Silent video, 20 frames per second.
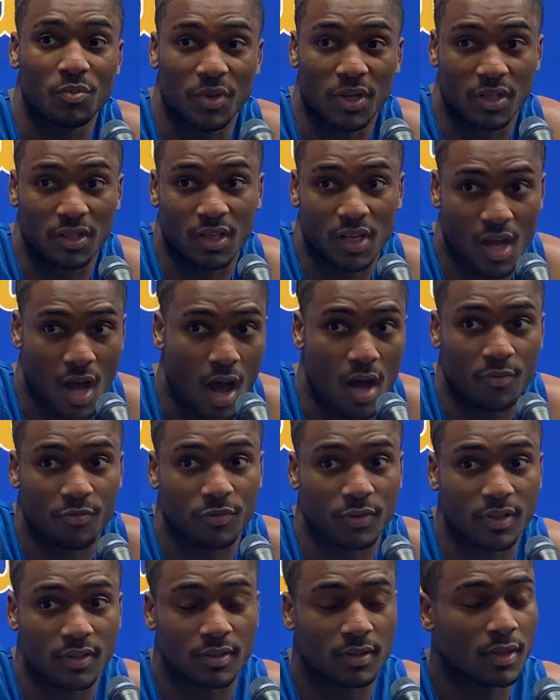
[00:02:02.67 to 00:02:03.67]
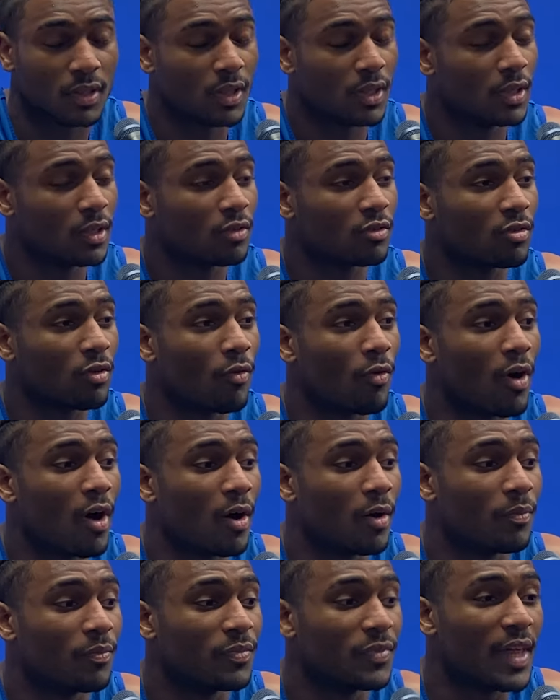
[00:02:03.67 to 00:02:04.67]
but in the conference.
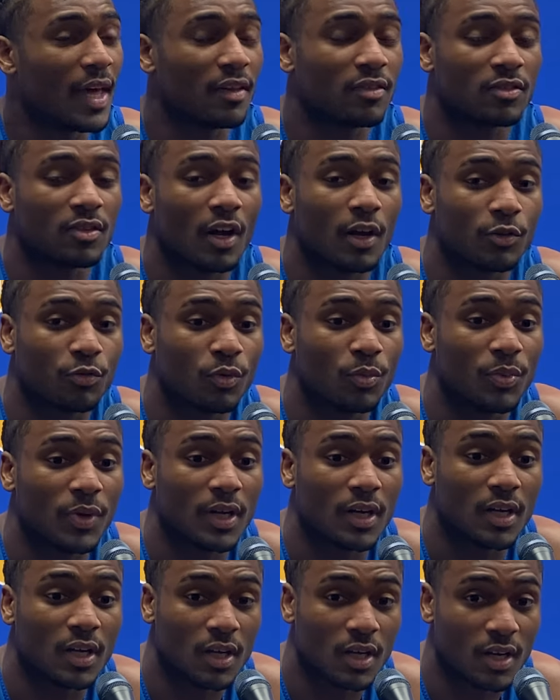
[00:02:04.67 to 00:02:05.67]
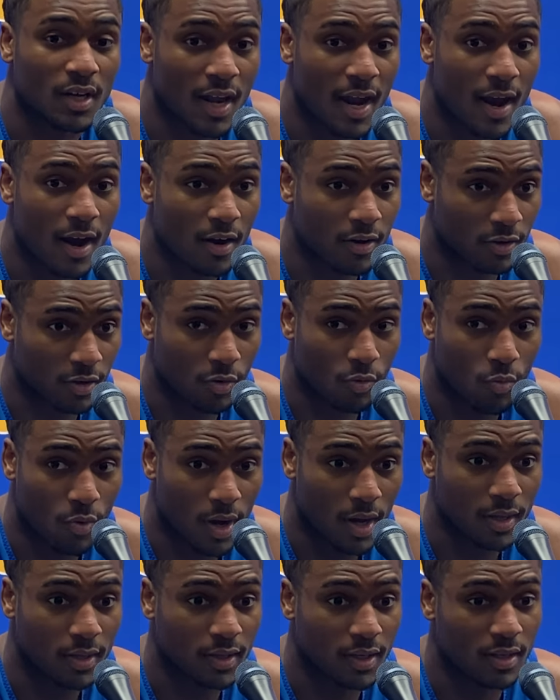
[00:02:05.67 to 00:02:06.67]
So that starts with being a good character,
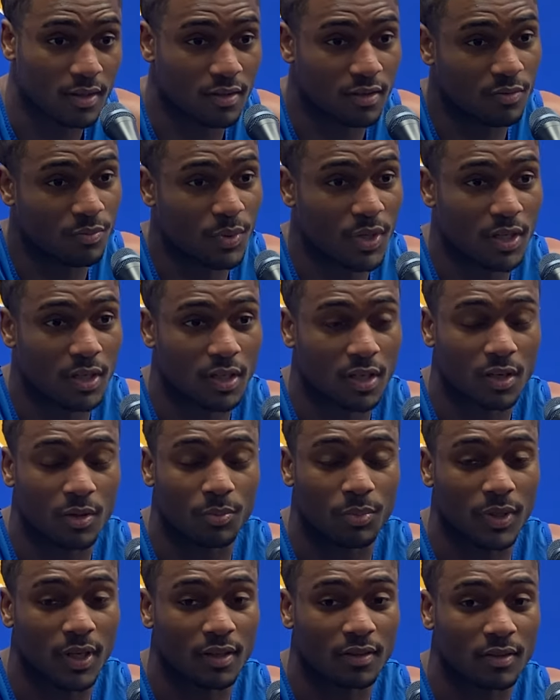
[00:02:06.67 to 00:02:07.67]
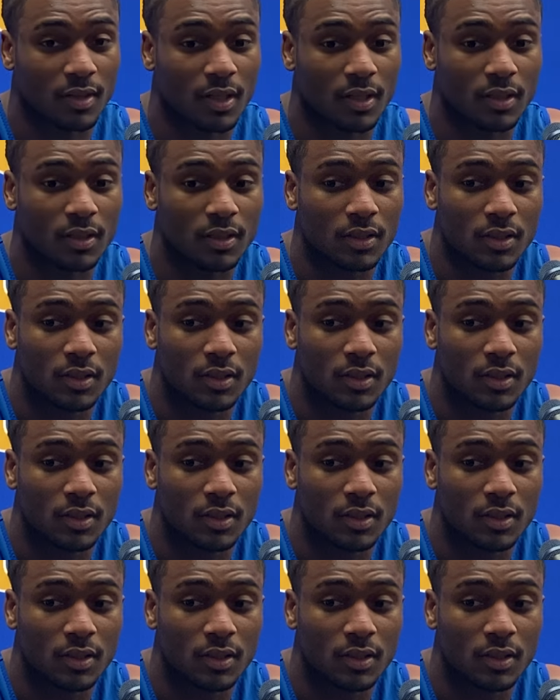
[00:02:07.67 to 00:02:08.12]
one, and just being a good player, second.